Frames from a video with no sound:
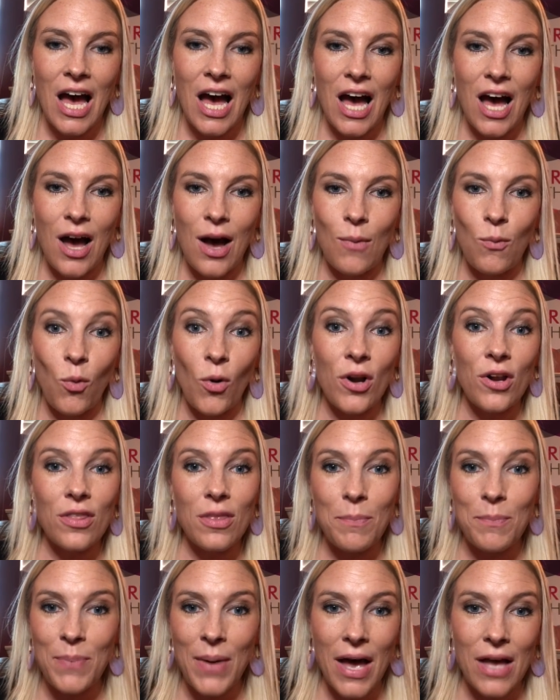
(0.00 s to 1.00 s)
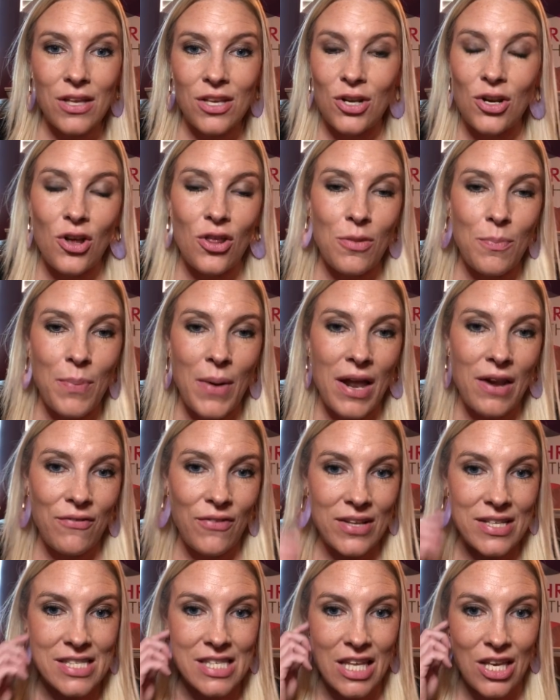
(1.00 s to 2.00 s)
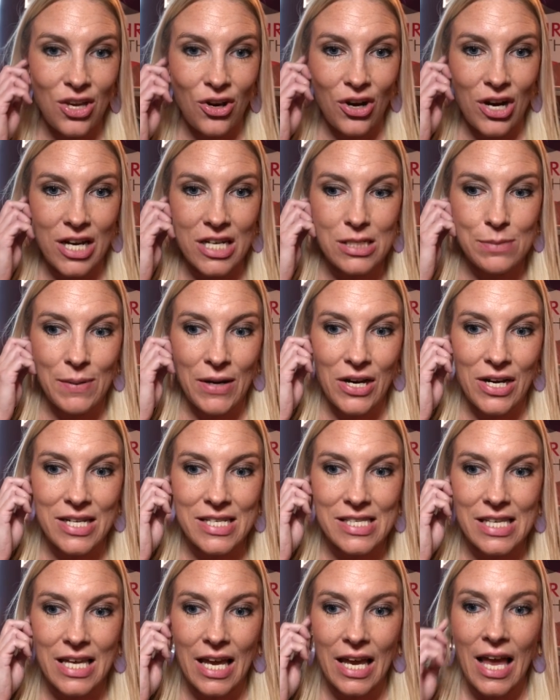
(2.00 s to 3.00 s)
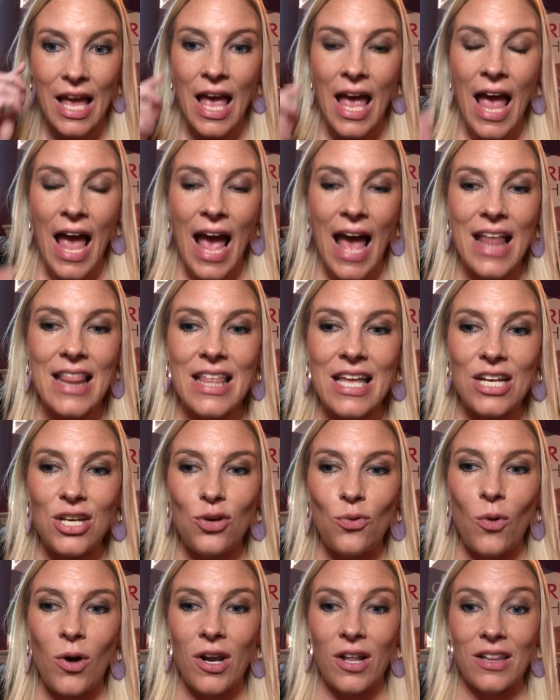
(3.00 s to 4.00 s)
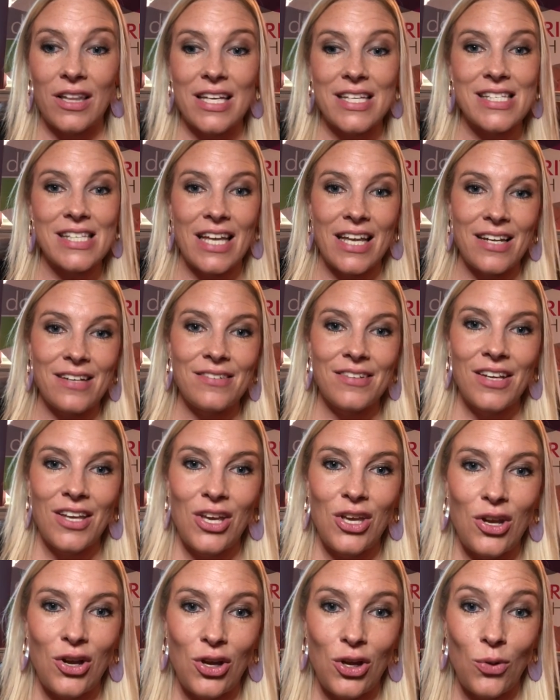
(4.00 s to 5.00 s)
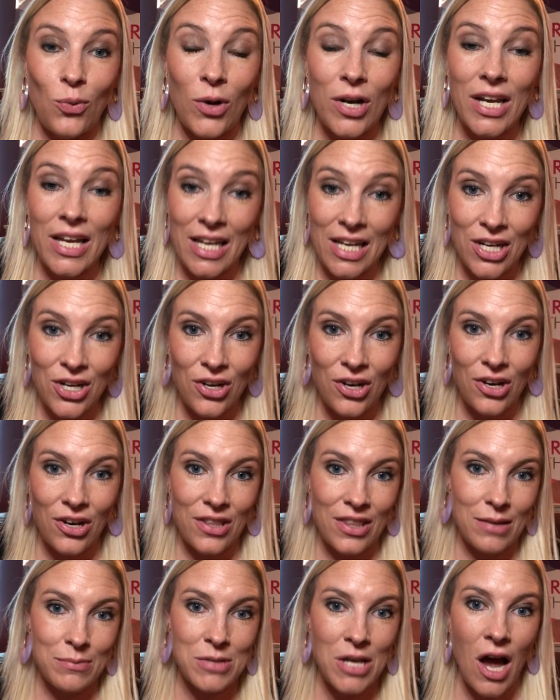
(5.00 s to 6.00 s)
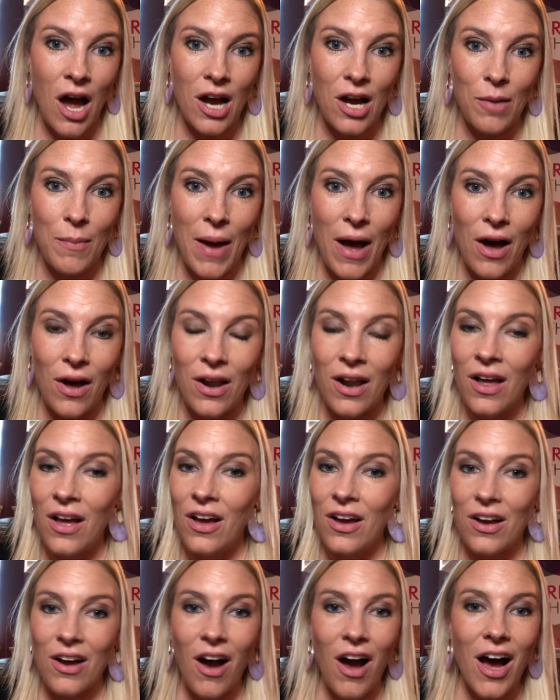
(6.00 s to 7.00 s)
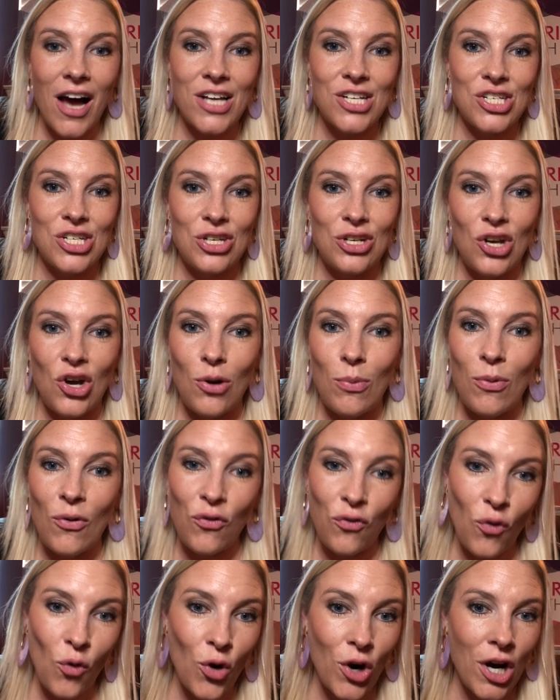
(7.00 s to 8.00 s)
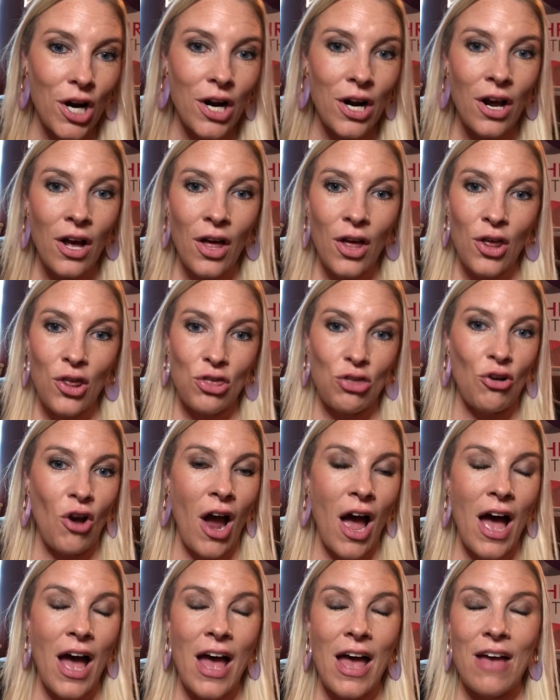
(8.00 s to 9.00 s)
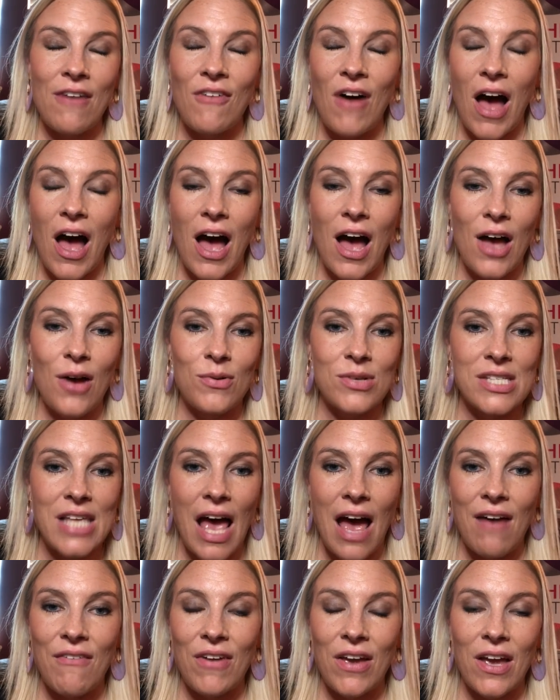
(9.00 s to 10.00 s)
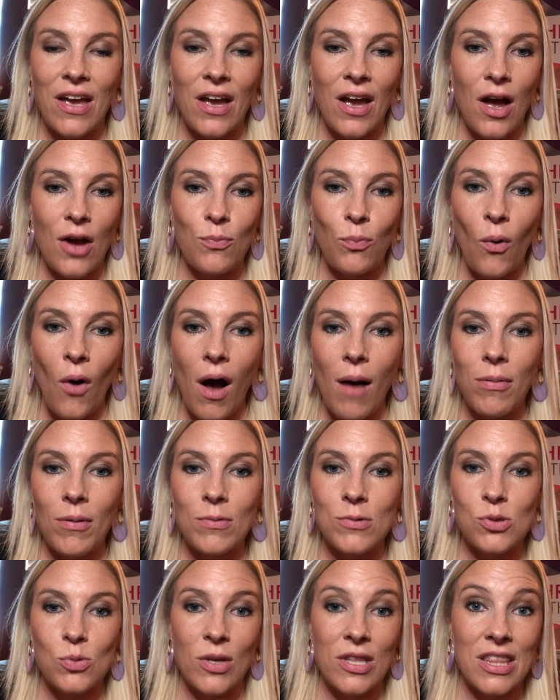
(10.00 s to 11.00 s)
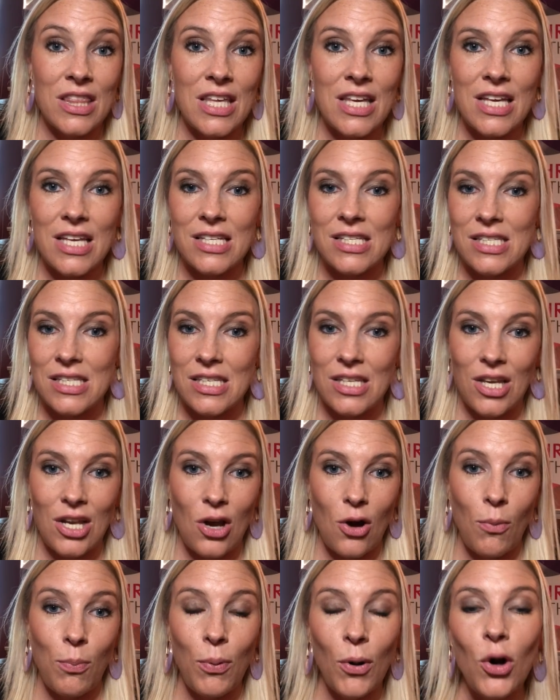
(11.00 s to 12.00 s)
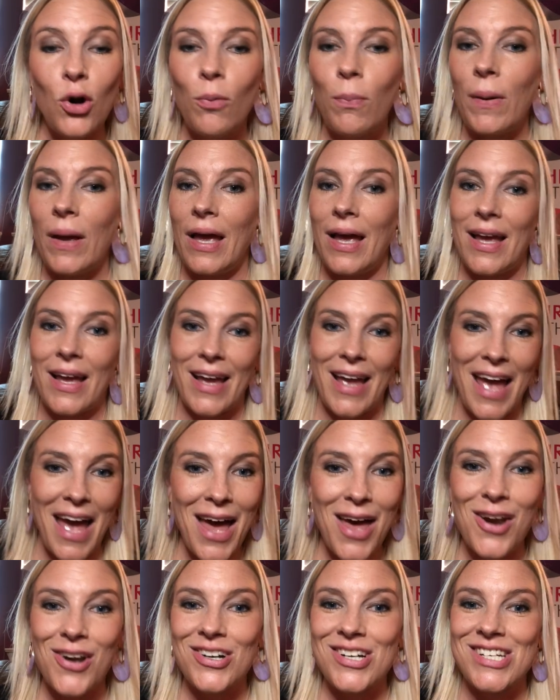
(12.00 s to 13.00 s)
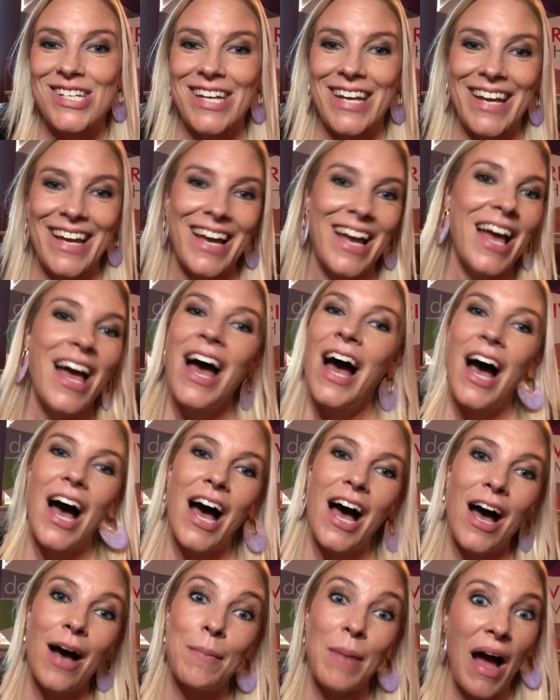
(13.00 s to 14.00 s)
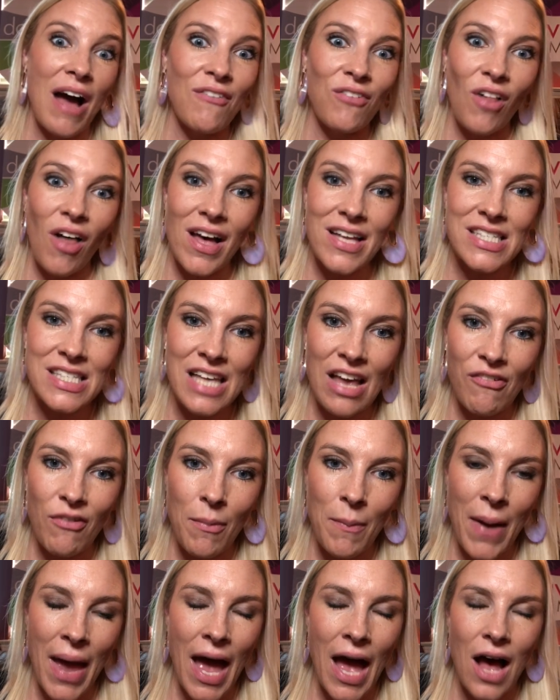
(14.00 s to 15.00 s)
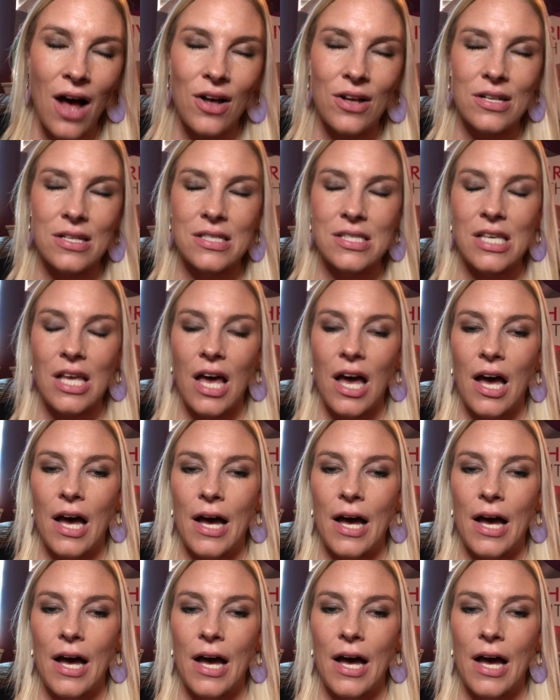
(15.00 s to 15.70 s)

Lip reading: What are the benefits that you're experiencing? And then you want to listen. You know, you want to hear them talk about, gosh, you know, before Thrive, I was having problems with this, you know, pooping, energy. I've lost 7 pounds.